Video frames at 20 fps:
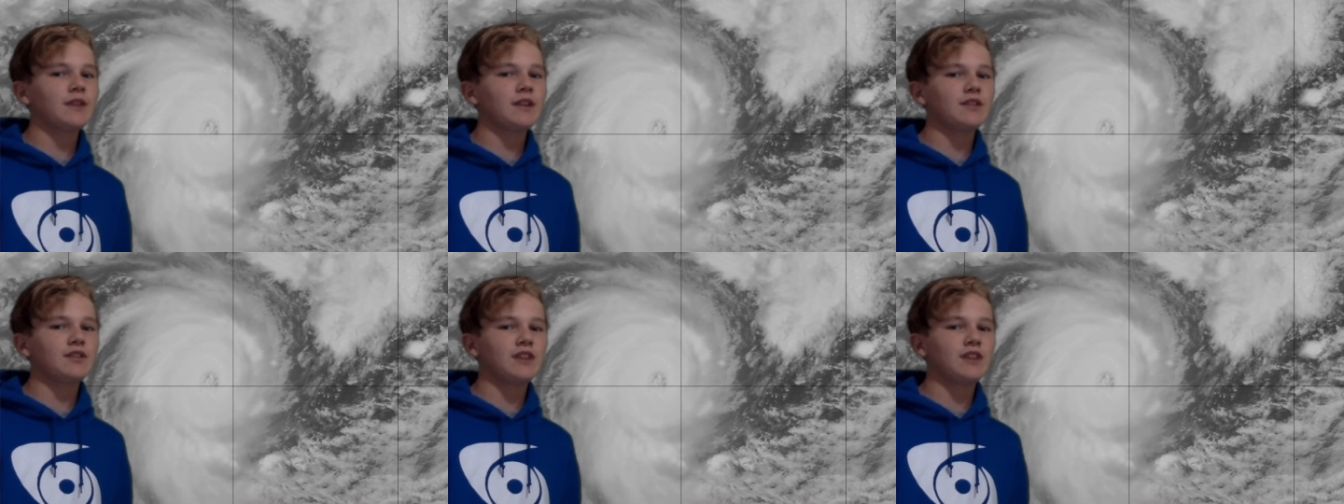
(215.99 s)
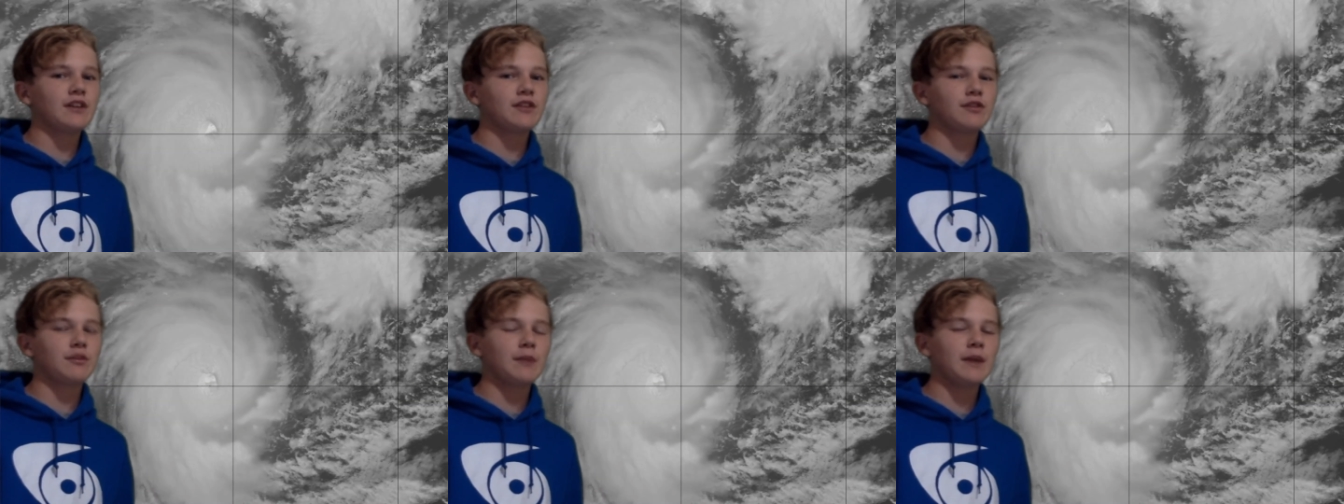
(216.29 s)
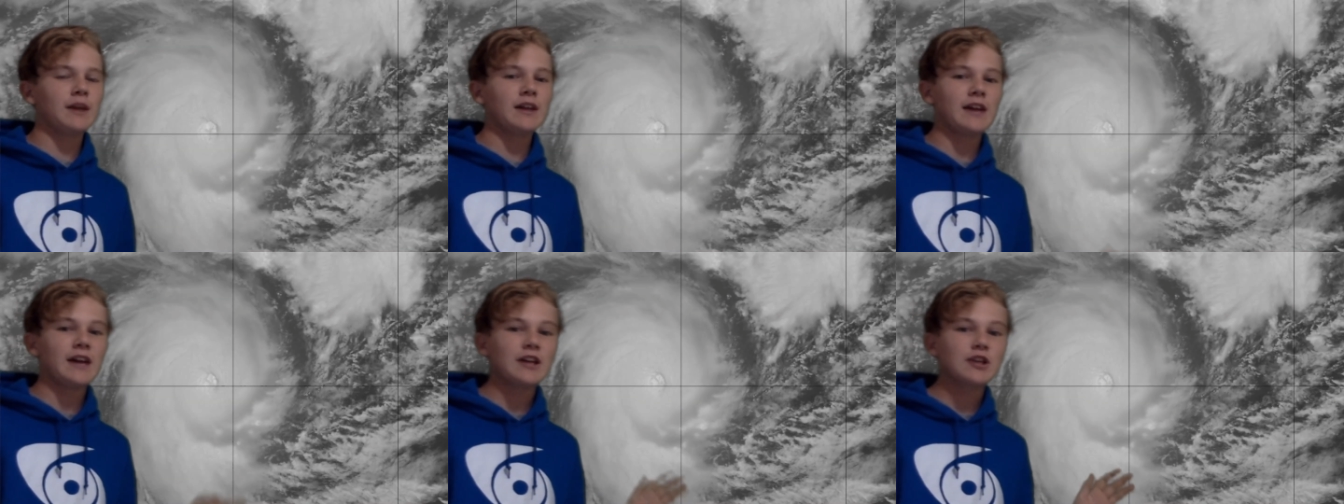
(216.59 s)
That's latest from
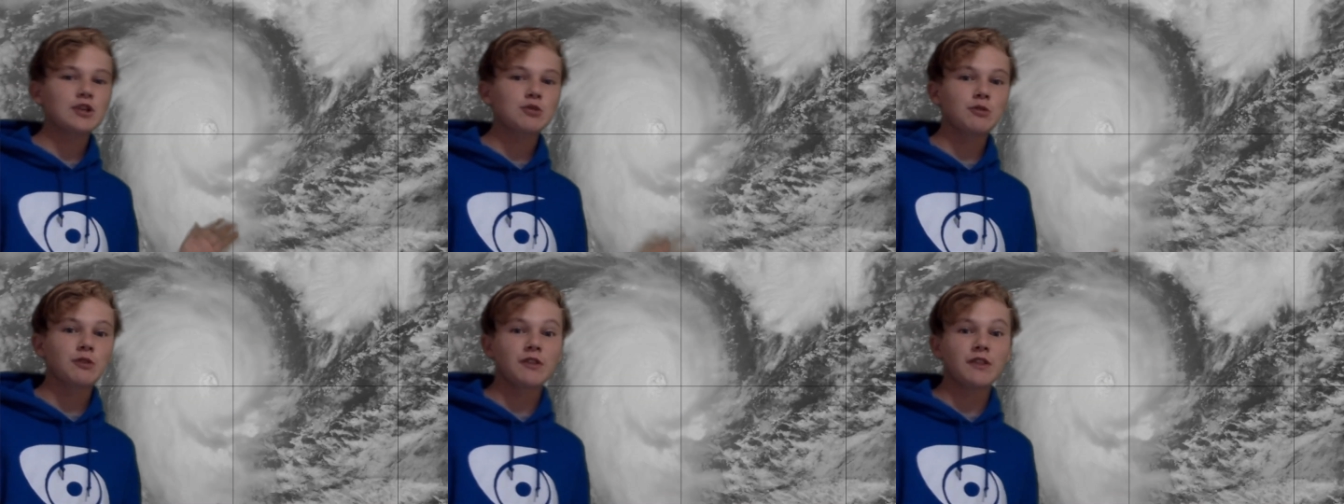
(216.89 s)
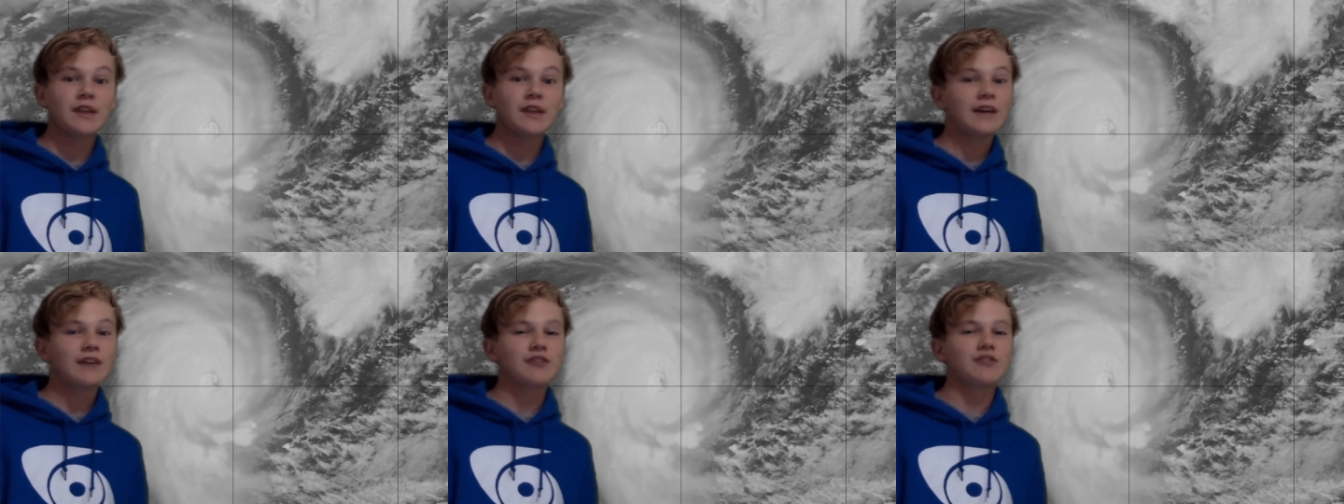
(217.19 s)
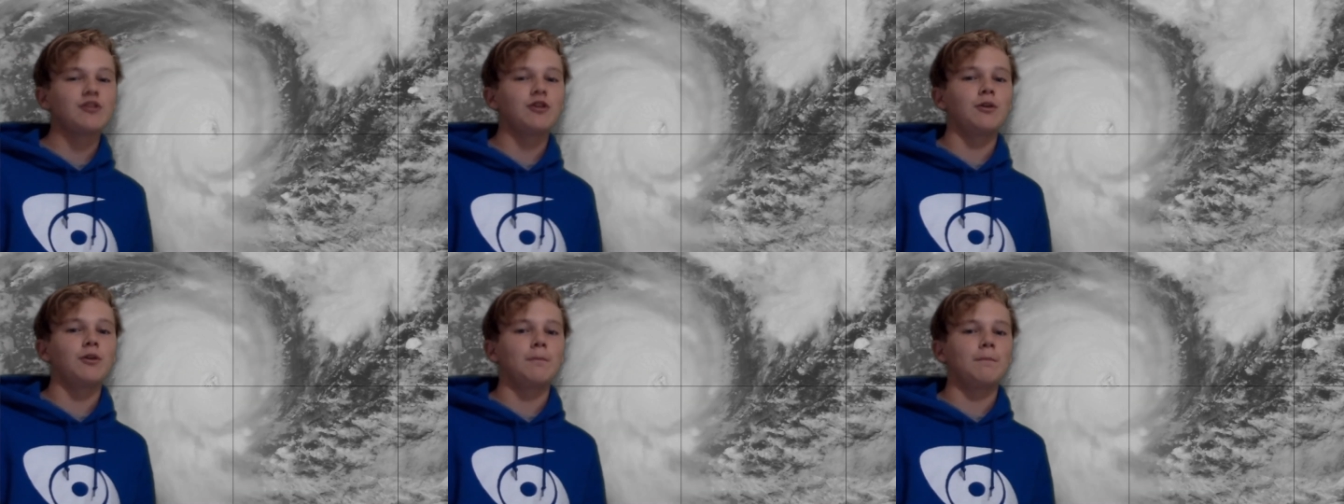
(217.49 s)
me, and I'll catch you all in the next
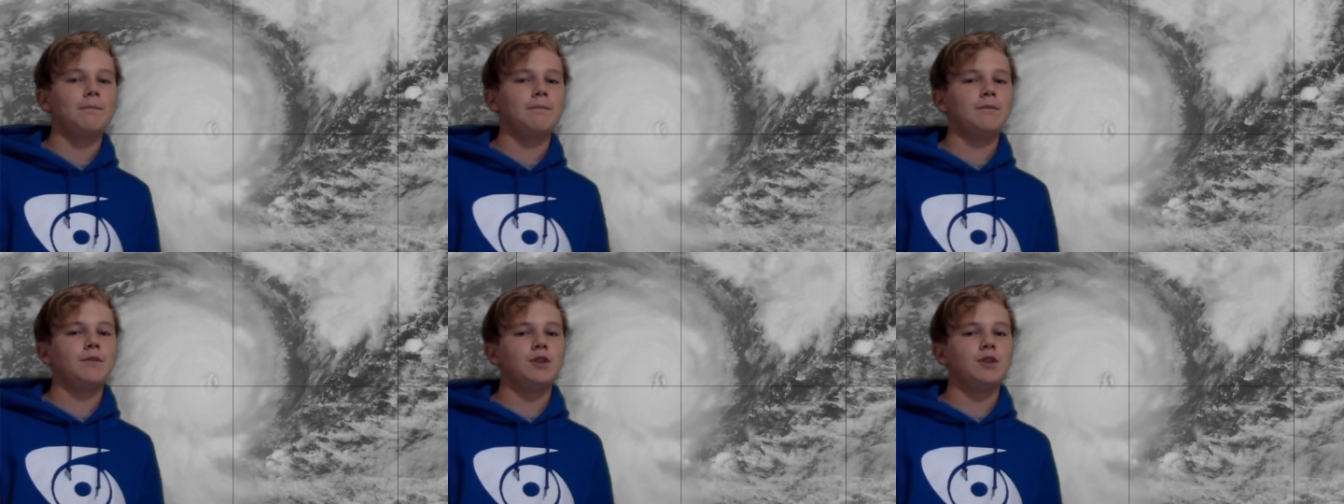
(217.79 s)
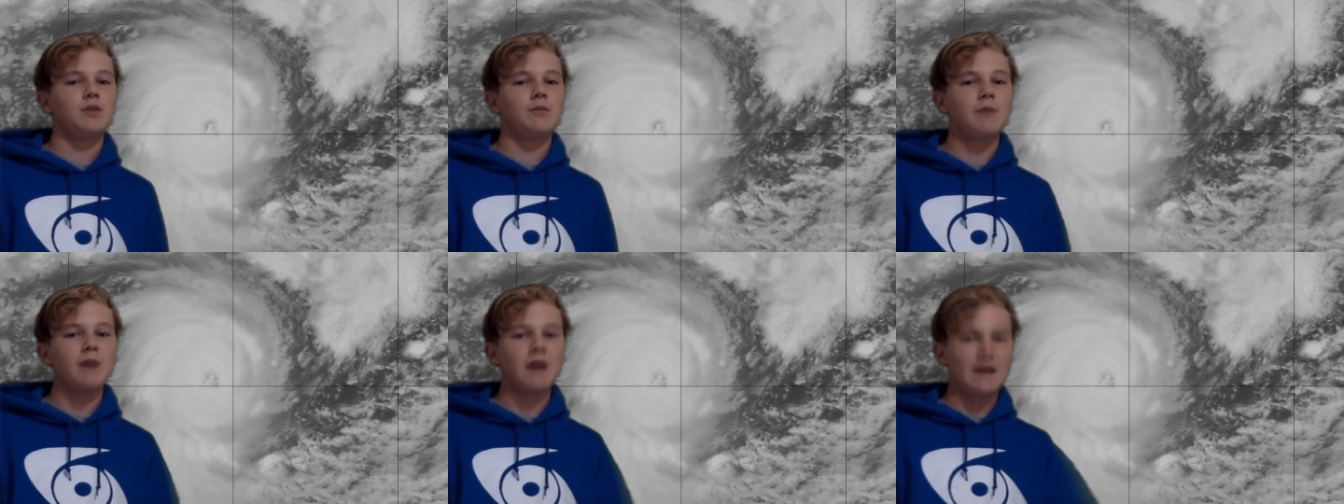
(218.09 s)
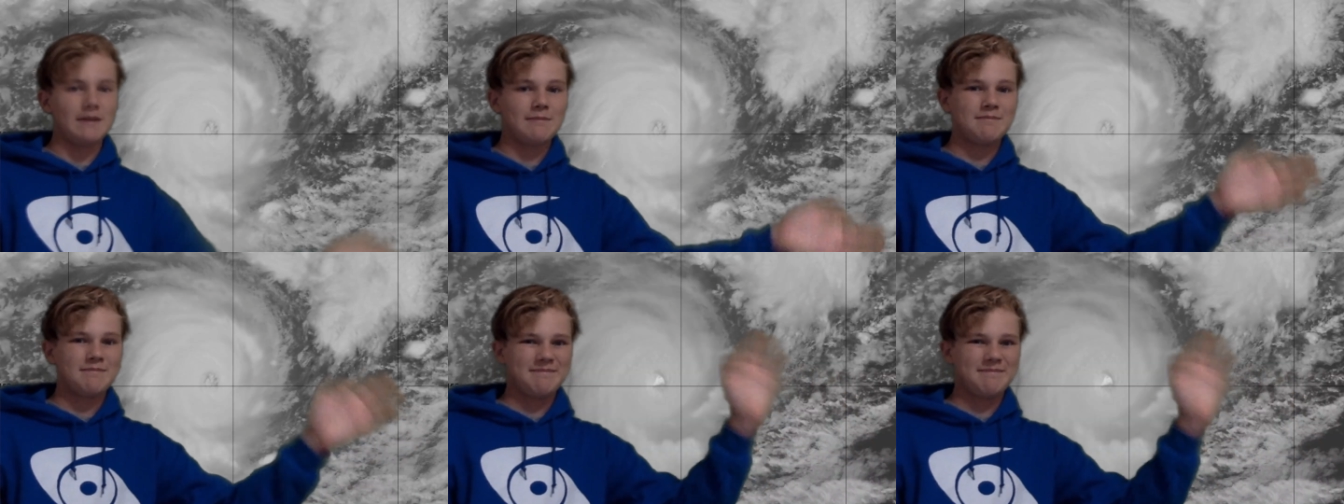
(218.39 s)
storm. Goodbye.